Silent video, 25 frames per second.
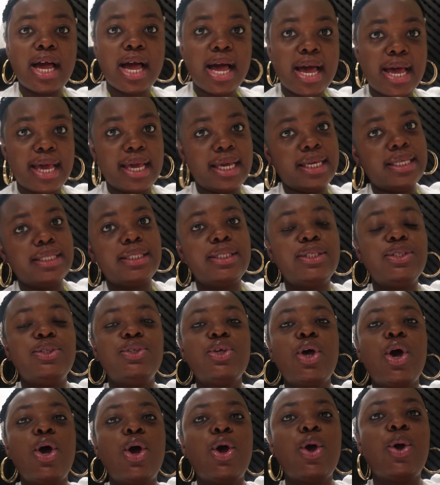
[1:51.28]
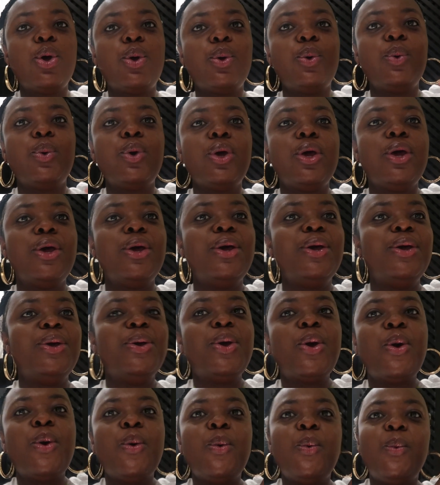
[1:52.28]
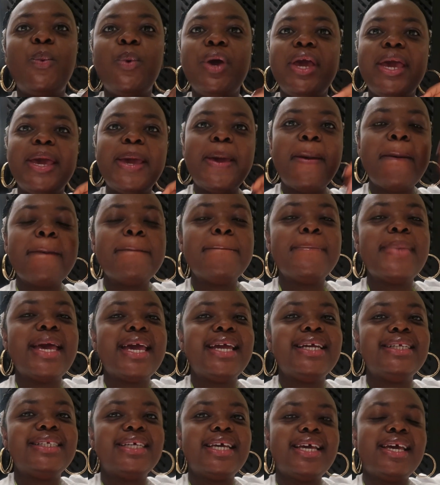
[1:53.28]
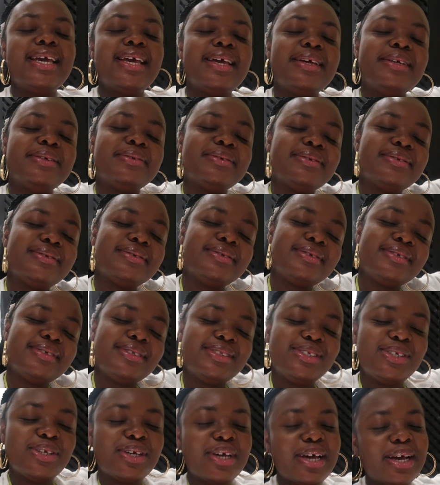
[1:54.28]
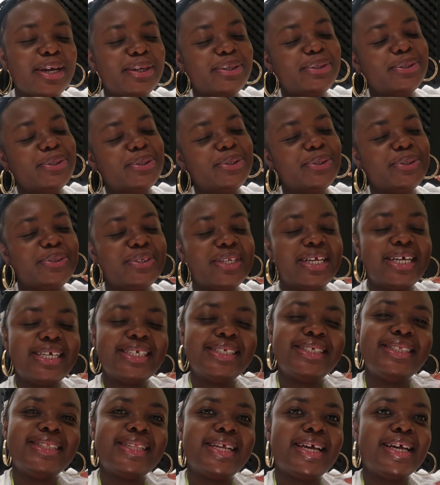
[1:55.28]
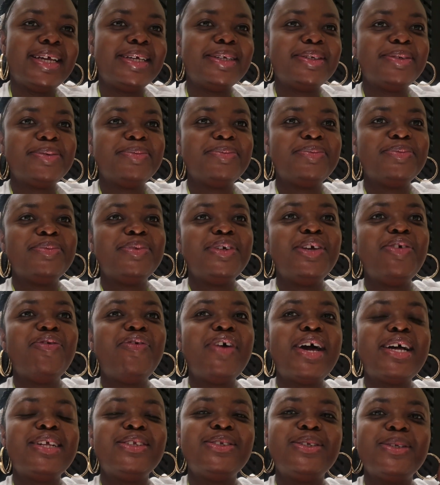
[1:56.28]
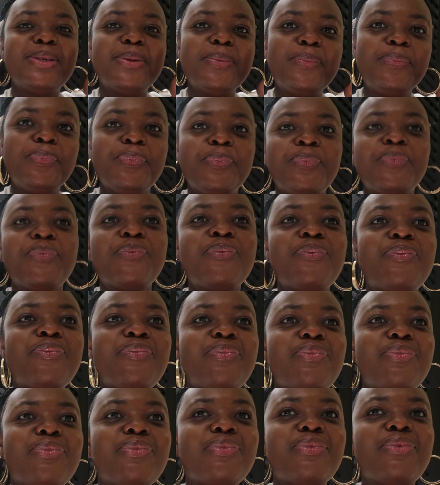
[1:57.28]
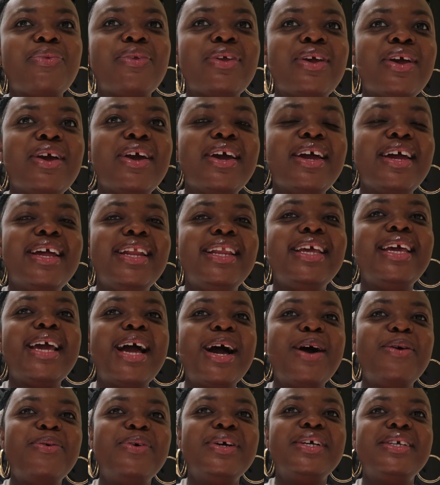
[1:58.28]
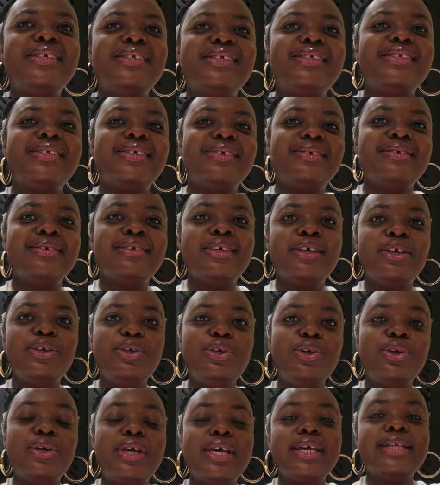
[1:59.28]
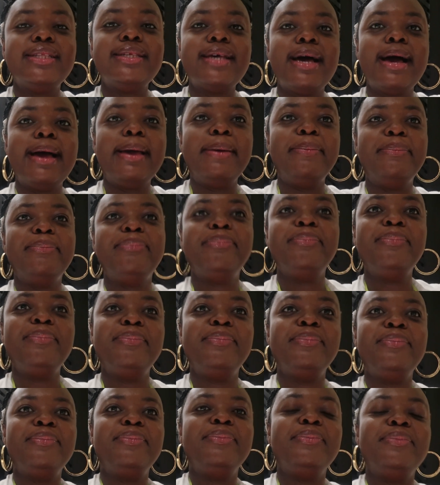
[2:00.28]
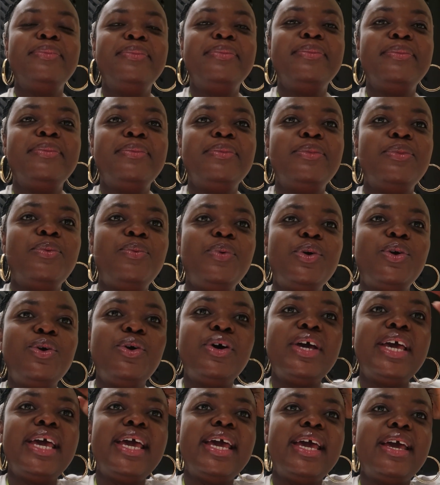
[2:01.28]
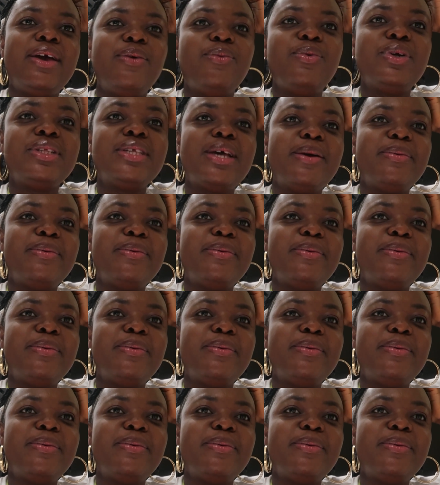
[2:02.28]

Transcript: guys, so we made it to Cancun last night. In fact, early hours UK time. We got here, what